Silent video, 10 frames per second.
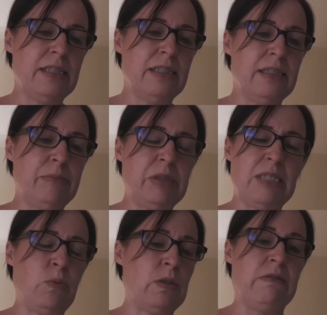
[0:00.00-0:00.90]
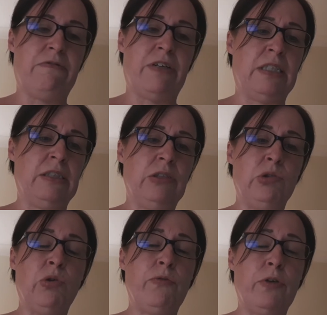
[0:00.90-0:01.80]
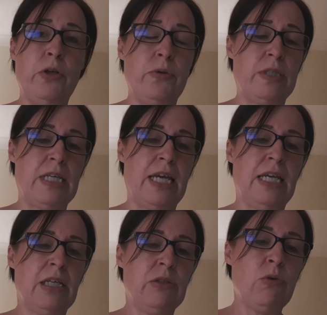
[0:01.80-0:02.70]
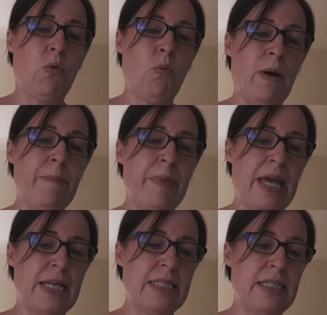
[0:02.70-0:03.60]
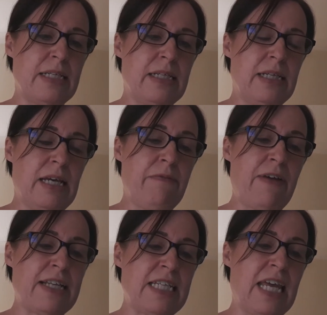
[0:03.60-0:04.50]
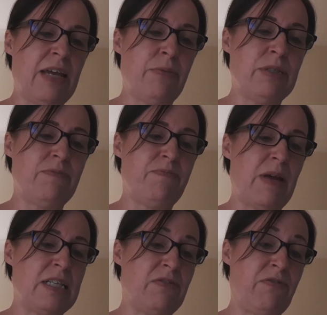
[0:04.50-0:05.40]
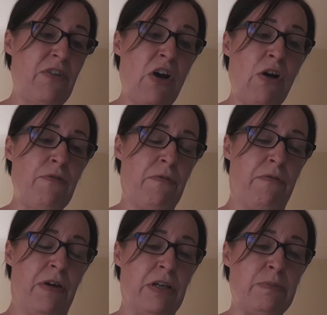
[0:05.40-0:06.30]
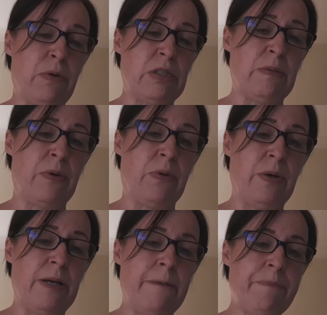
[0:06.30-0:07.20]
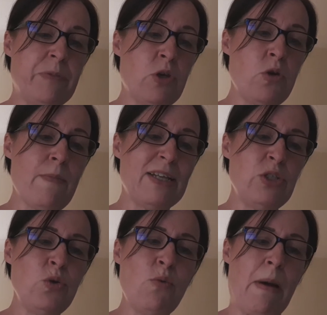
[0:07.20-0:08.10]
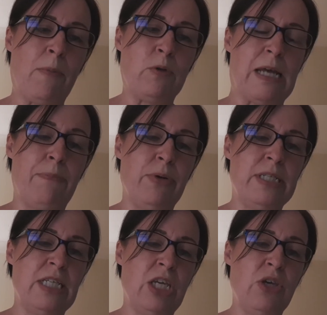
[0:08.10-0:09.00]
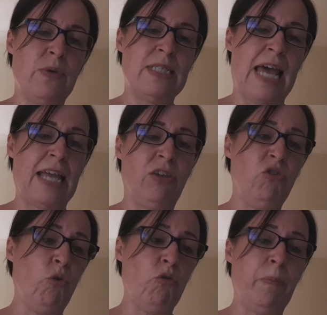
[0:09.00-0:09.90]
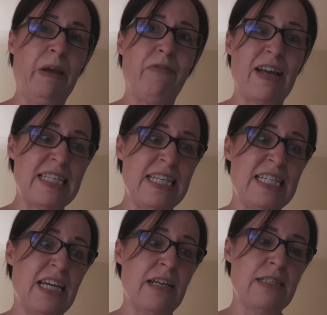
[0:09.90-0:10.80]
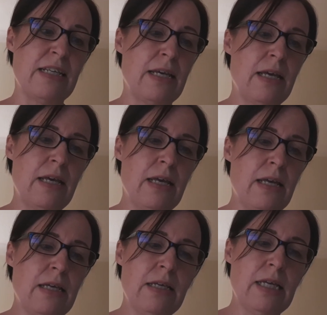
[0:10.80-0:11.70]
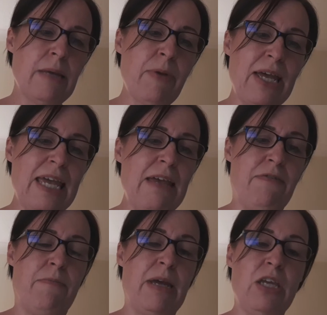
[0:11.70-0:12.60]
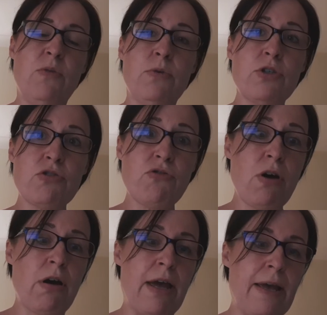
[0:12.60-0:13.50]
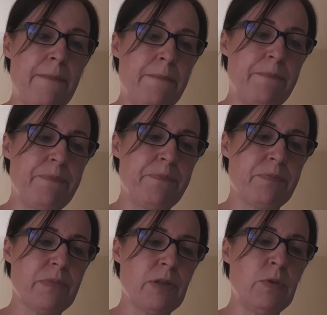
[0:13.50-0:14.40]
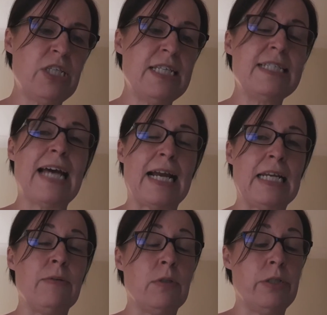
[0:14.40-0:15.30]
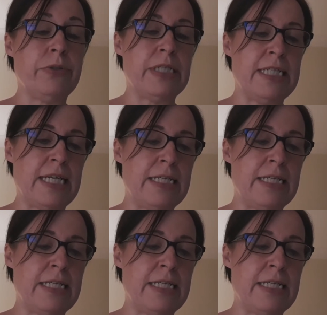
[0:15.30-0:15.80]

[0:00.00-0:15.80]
But this wasn't fun. Not for Lucy. Not one bit. In fact, it was as far from fun as possible. Can you imagine your mum or dad pointing at you and saying, "You're a big fat idiot"? It might even make you want to cry. Which is exactly what Lucy did.